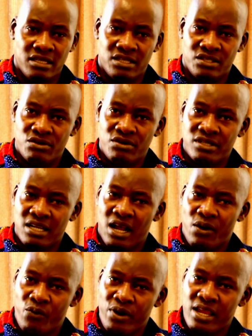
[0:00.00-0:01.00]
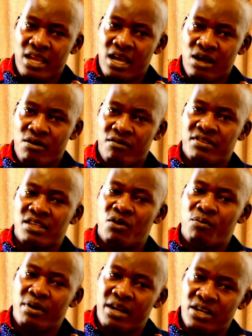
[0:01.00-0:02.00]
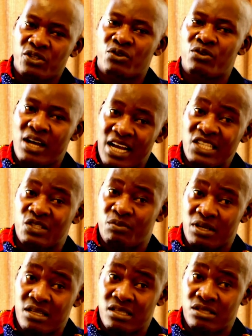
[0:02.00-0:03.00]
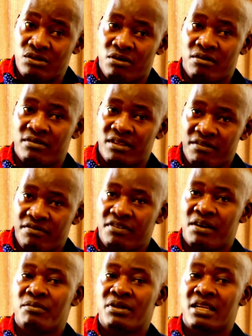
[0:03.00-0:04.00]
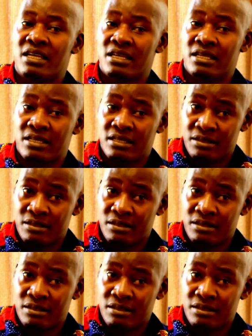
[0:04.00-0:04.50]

is not aware of the operational aspects of the family